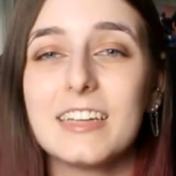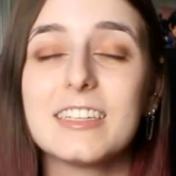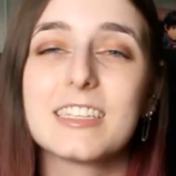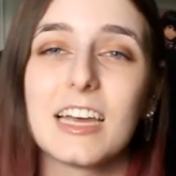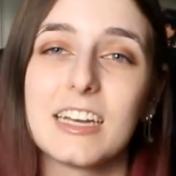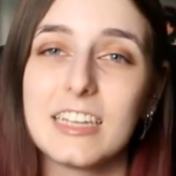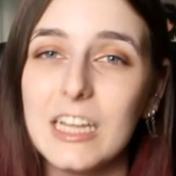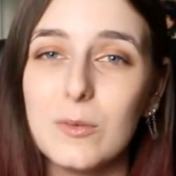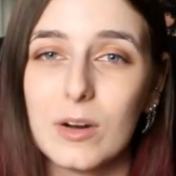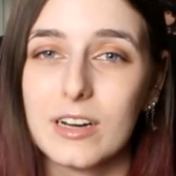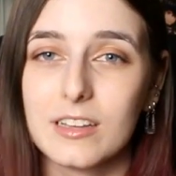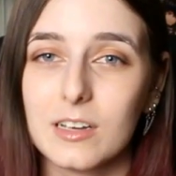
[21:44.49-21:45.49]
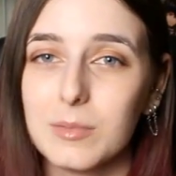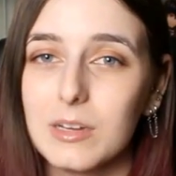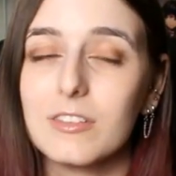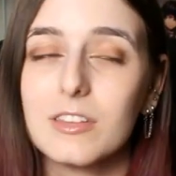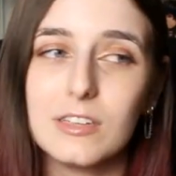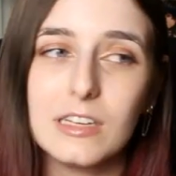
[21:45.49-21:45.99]
decided he wanted them.
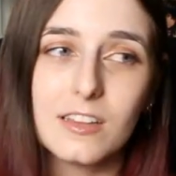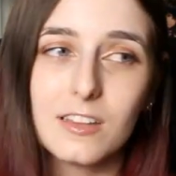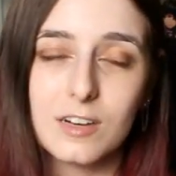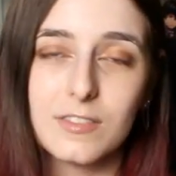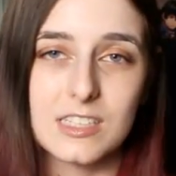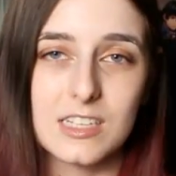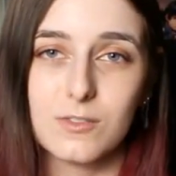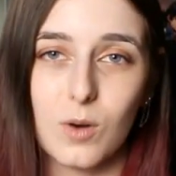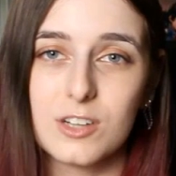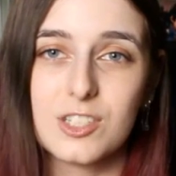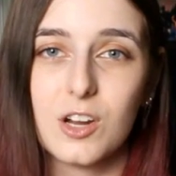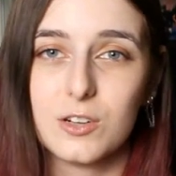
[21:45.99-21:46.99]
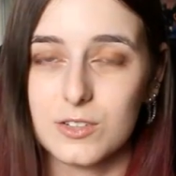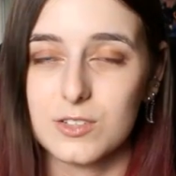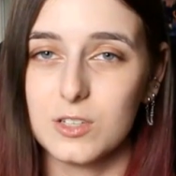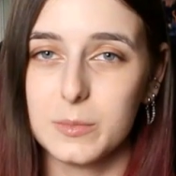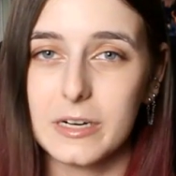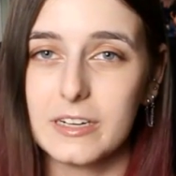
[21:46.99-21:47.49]
Even though neither of us have watched
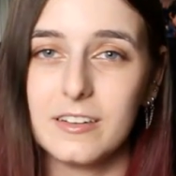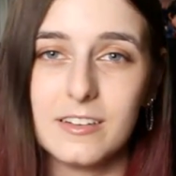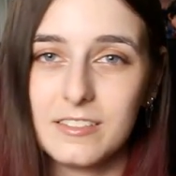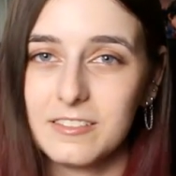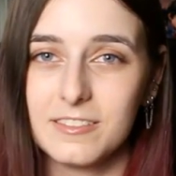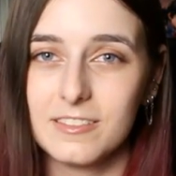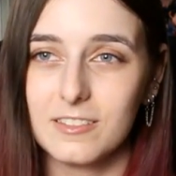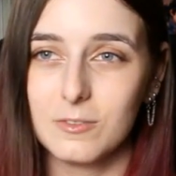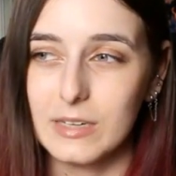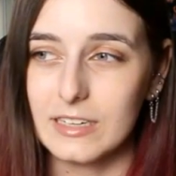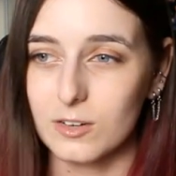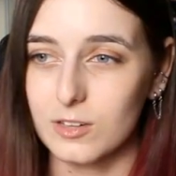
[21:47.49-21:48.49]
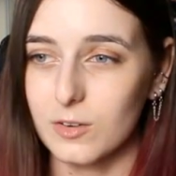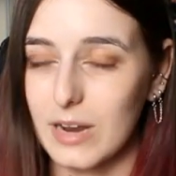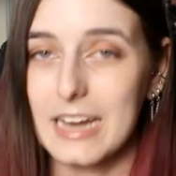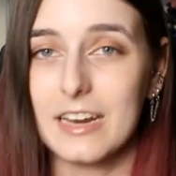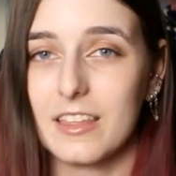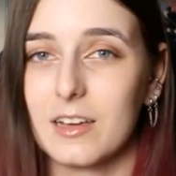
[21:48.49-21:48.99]
Konosuba, we don't know
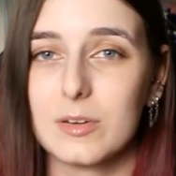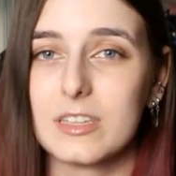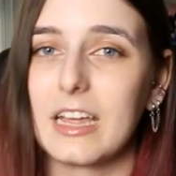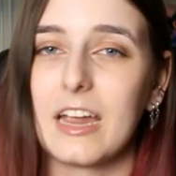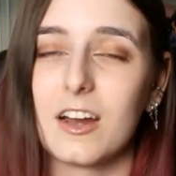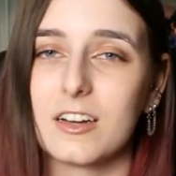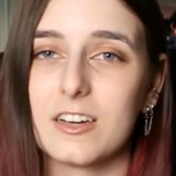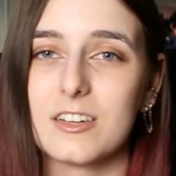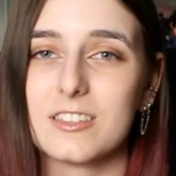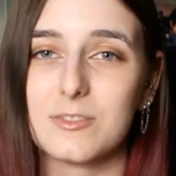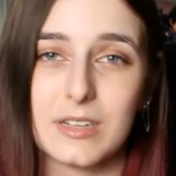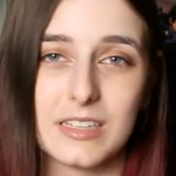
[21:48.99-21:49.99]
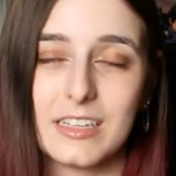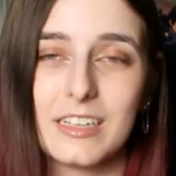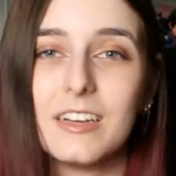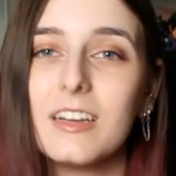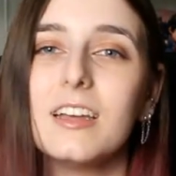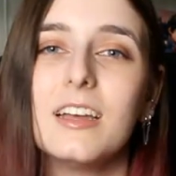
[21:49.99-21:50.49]
anything about the characters
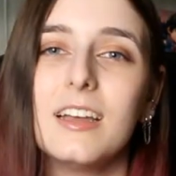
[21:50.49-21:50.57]
really.